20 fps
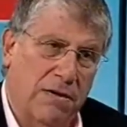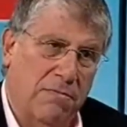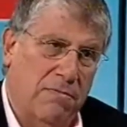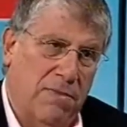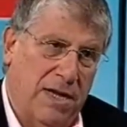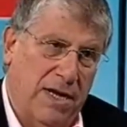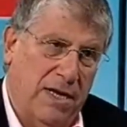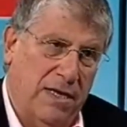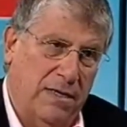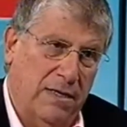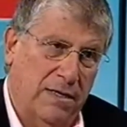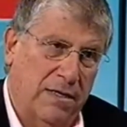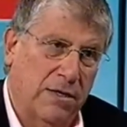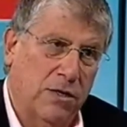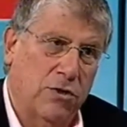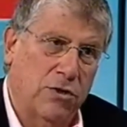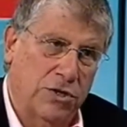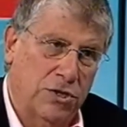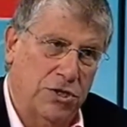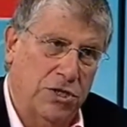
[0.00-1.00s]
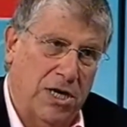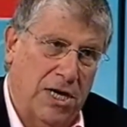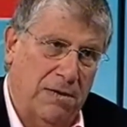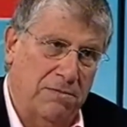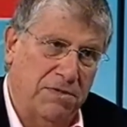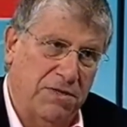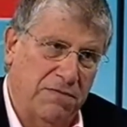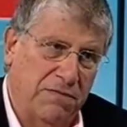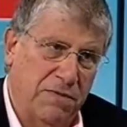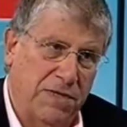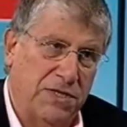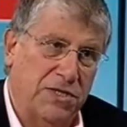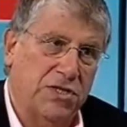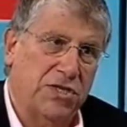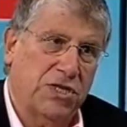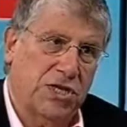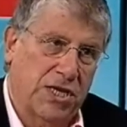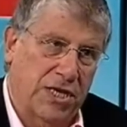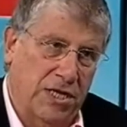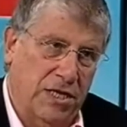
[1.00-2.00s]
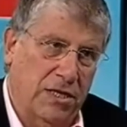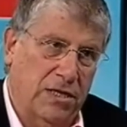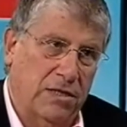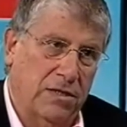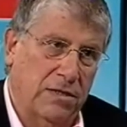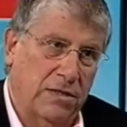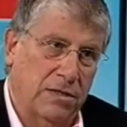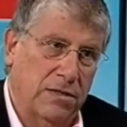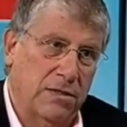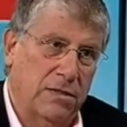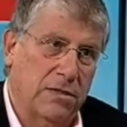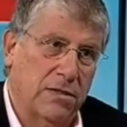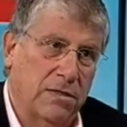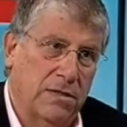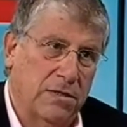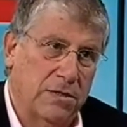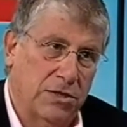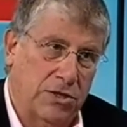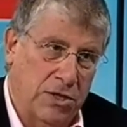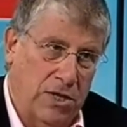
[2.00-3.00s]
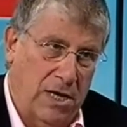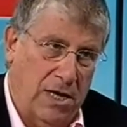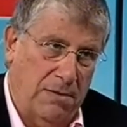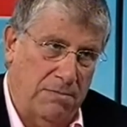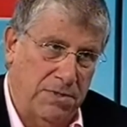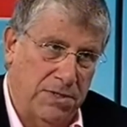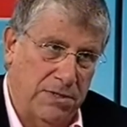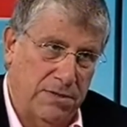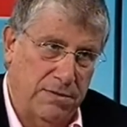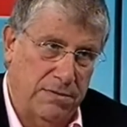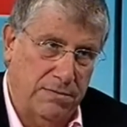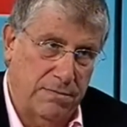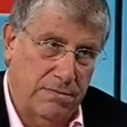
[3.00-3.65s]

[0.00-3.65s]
in Maine, good jobs have been skilled jobs.